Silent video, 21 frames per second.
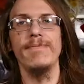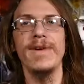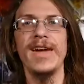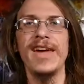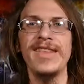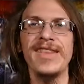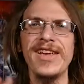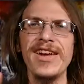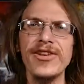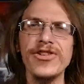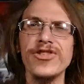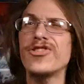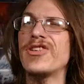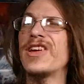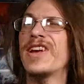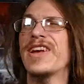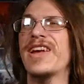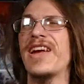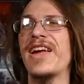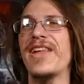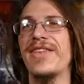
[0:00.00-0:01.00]
And the extra
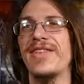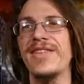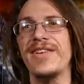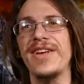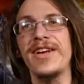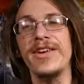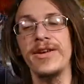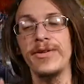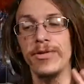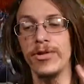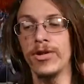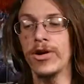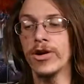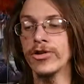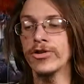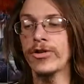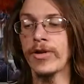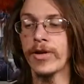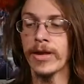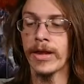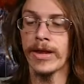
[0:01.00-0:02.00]
deck has stayed
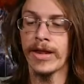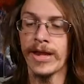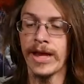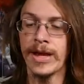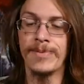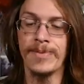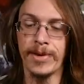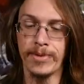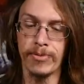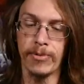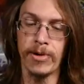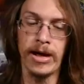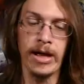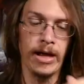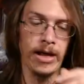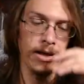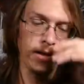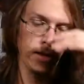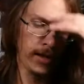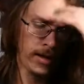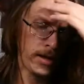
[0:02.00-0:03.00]
largely the same as
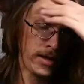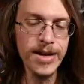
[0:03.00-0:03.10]
well.